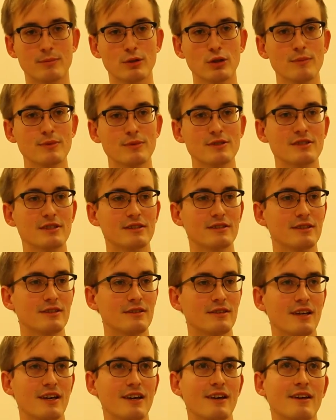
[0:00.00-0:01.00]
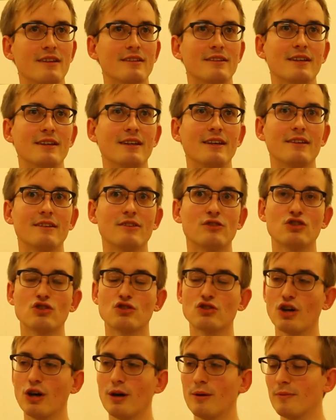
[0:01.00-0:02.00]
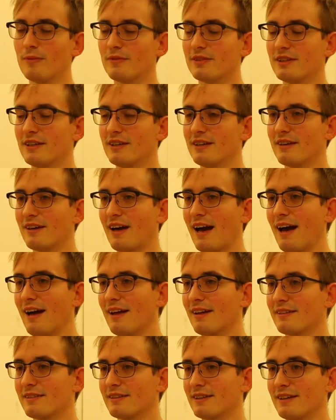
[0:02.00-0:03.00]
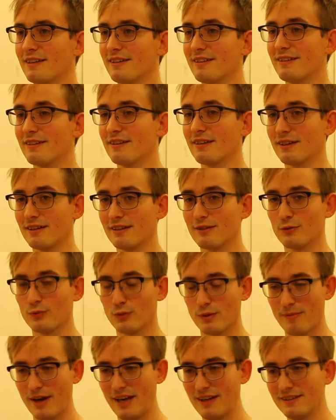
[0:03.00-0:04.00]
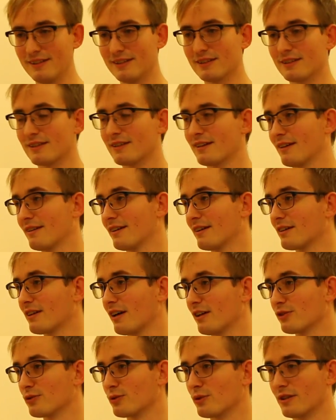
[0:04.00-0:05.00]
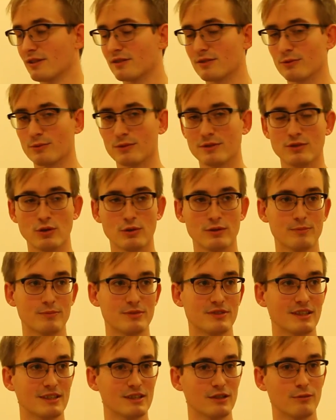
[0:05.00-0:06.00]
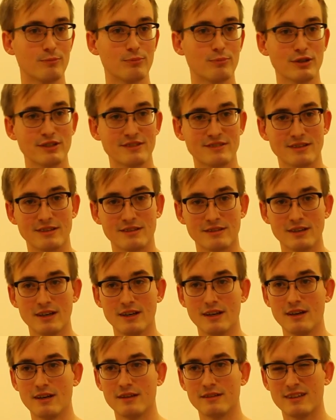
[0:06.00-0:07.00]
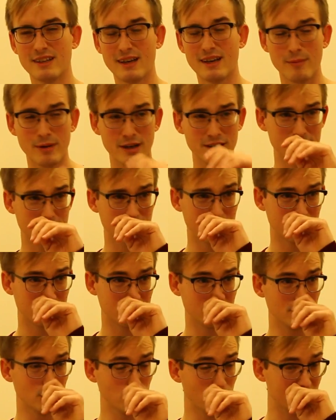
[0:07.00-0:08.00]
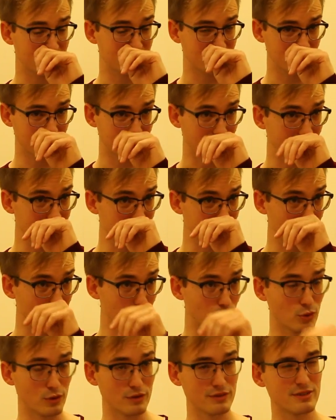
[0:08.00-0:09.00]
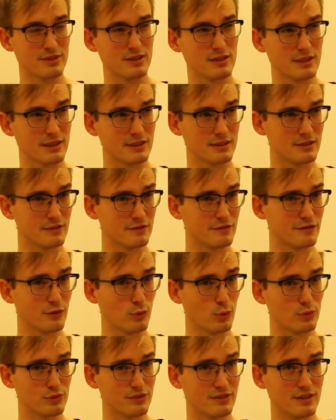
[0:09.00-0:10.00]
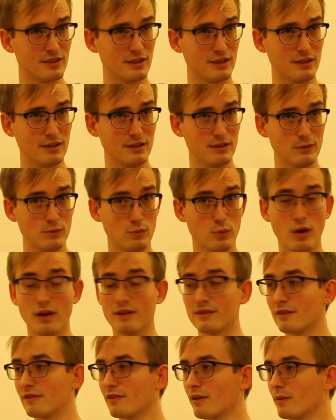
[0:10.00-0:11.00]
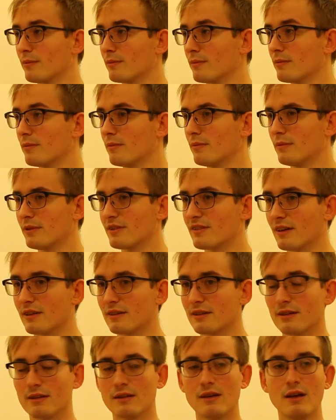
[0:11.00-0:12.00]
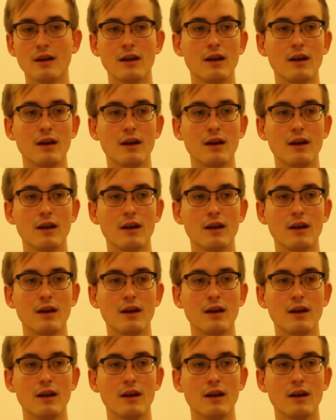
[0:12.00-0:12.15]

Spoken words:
But obviously, the remaining countries. So we're talking particularly of Britain. The U.S. didn't enter the war until 1941, if I'm mistaken.